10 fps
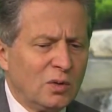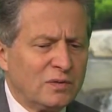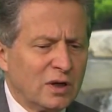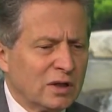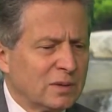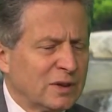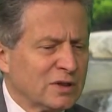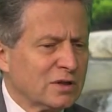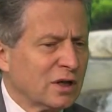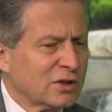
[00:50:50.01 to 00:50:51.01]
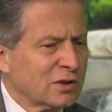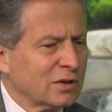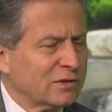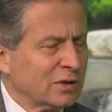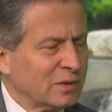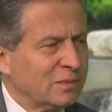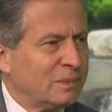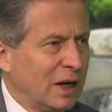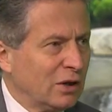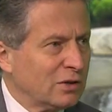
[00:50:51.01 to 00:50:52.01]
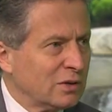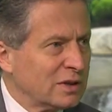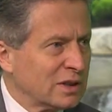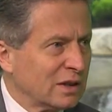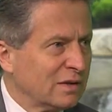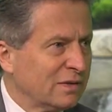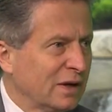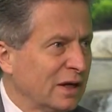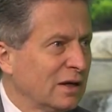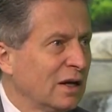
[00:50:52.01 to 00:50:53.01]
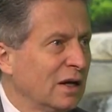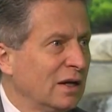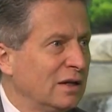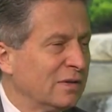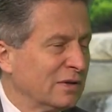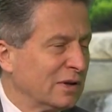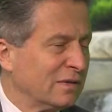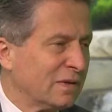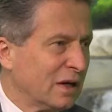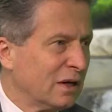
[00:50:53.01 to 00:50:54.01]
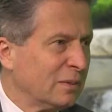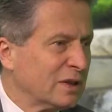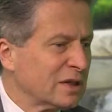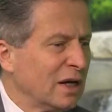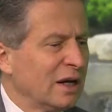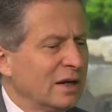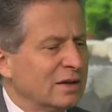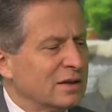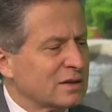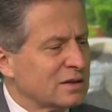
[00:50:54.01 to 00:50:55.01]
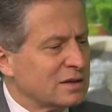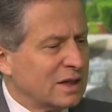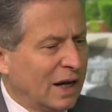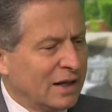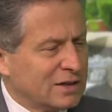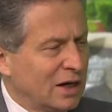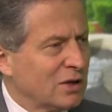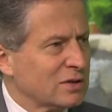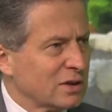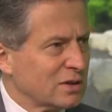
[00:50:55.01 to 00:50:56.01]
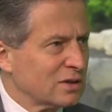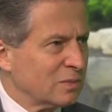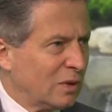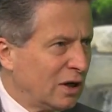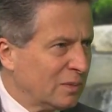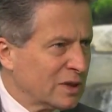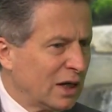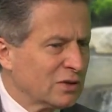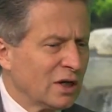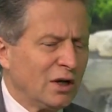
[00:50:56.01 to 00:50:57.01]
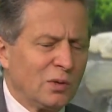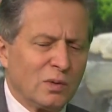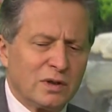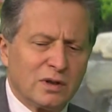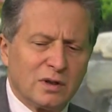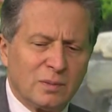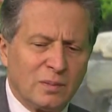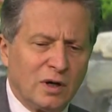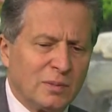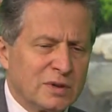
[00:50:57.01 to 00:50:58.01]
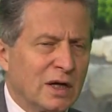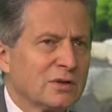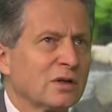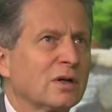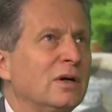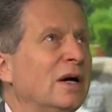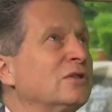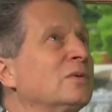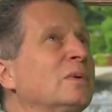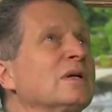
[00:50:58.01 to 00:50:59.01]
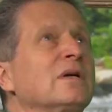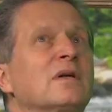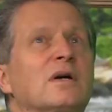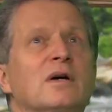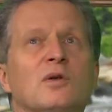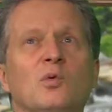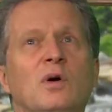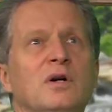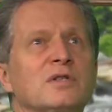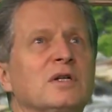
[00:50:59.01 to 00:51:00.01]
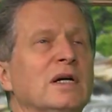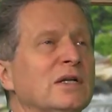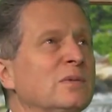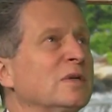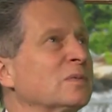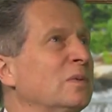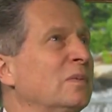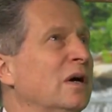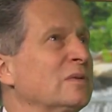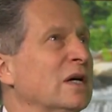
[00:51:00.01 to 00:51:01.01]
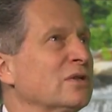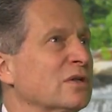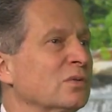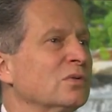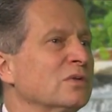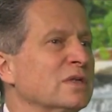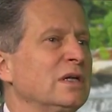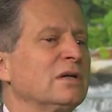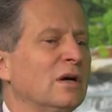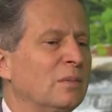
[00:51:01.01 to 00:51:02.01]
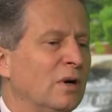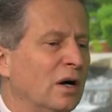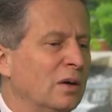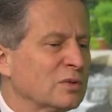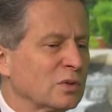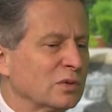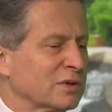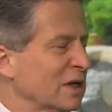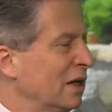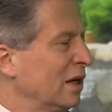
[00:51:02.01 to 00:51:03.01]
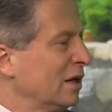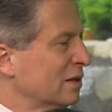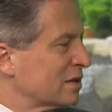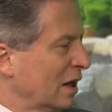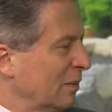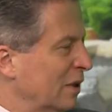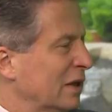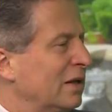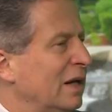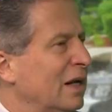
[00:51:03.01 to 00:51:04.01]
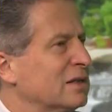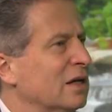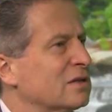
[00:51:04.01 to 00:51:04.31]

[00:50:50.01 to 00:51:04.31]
We've talked about structure in the form of boundaries that define different environments. This is Dad's house, this is Mom's house. When you're in Mom's house, look around you, Billy. The walls are yellow, it must be Mom's house. The rules here are Mom's rules. Same thing in Dad's